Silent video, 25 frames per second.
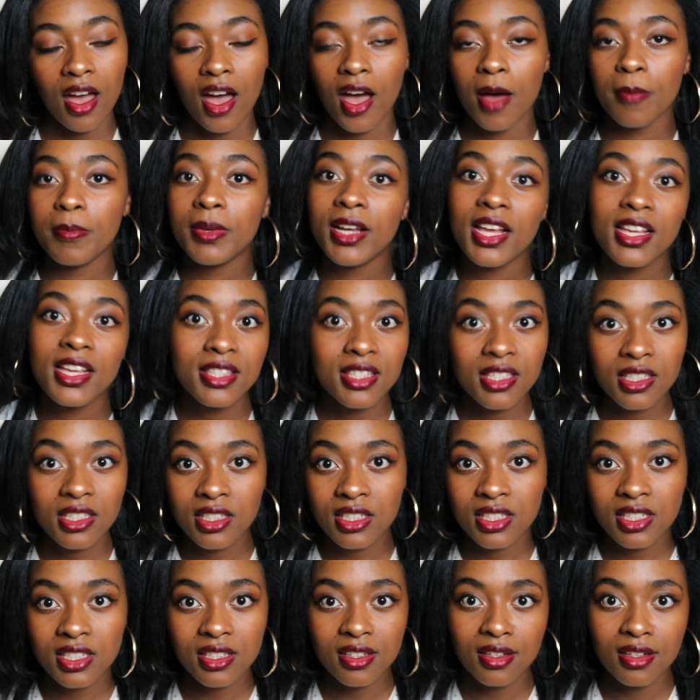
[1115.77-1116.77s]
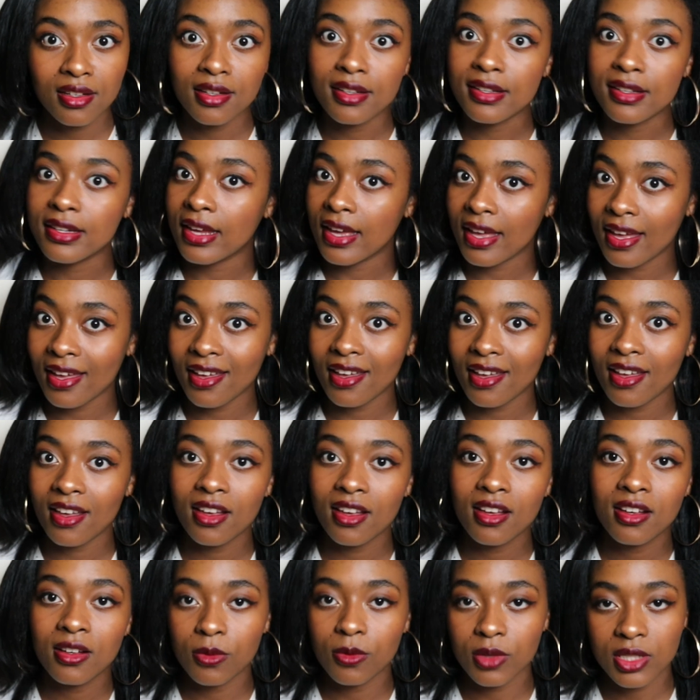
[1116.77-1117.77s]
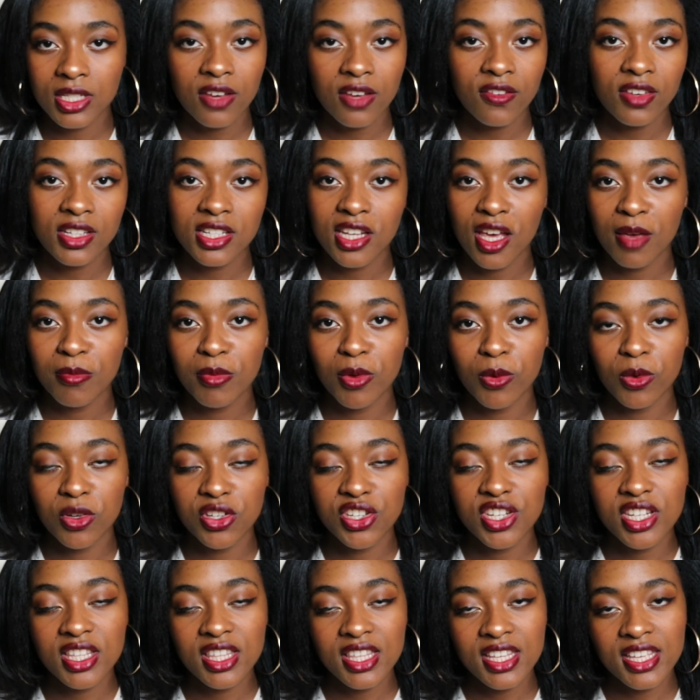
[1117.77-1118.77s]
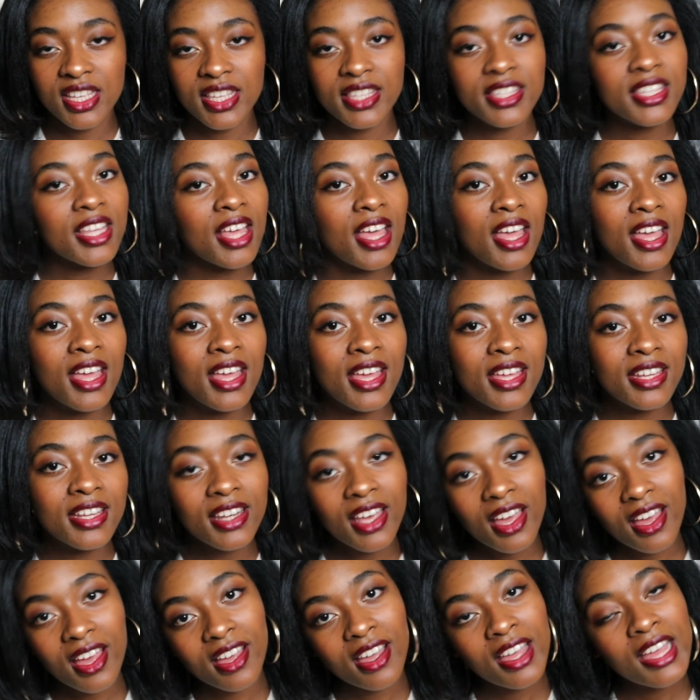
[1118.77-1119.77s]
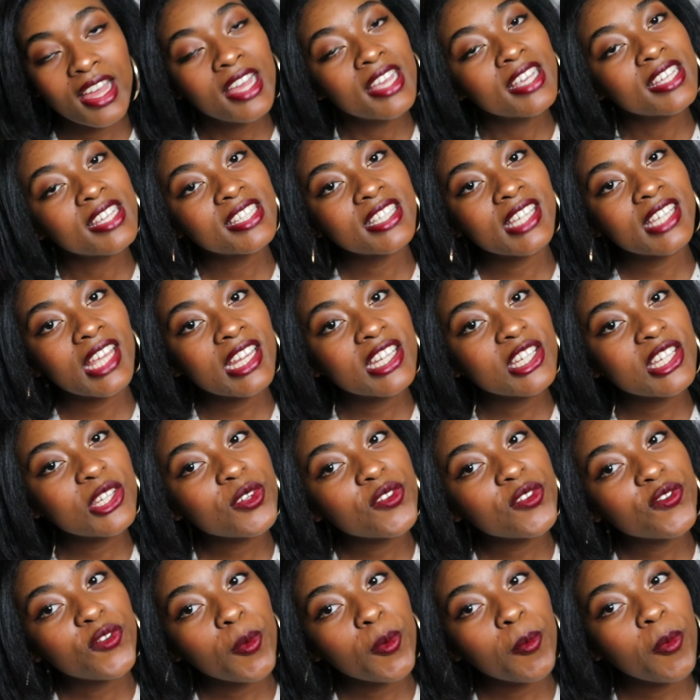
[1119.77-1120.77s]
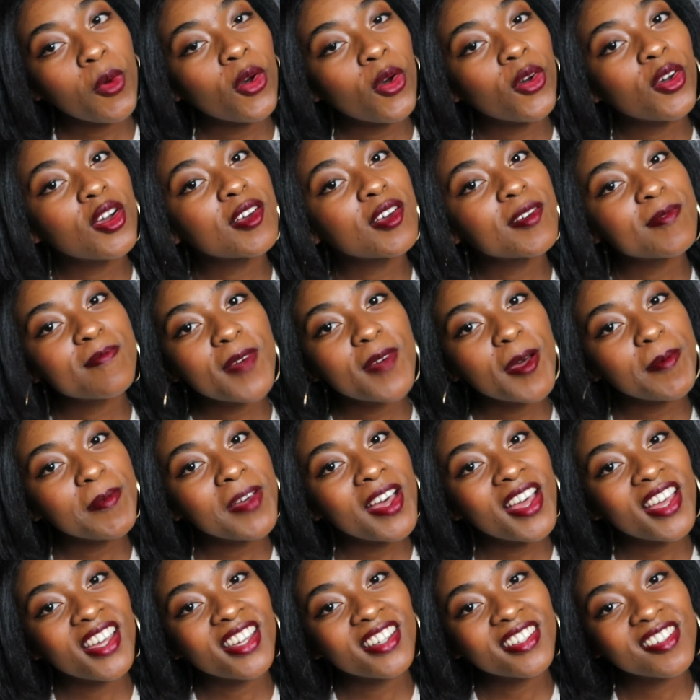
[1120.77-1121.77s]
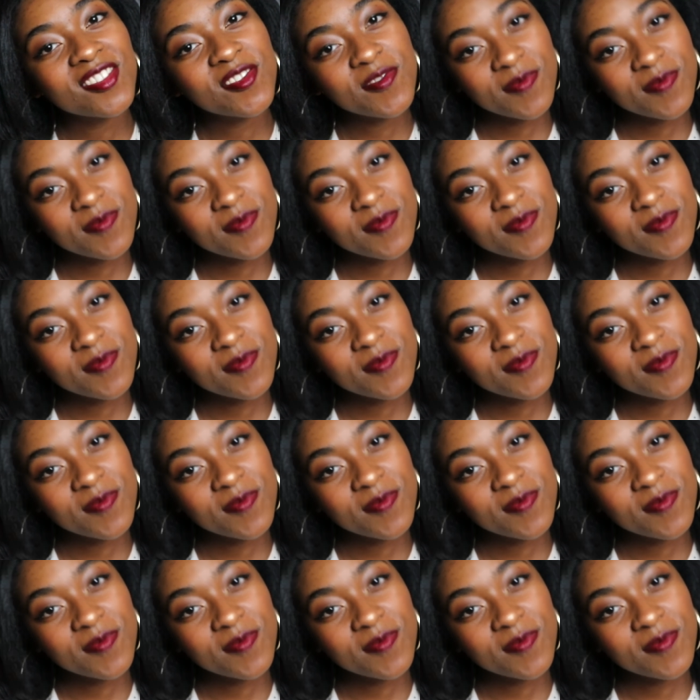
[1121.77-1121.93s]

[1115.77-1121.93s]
a blessed day whatever time you're watching this, and yeah, stay tuned for more. Bye bye.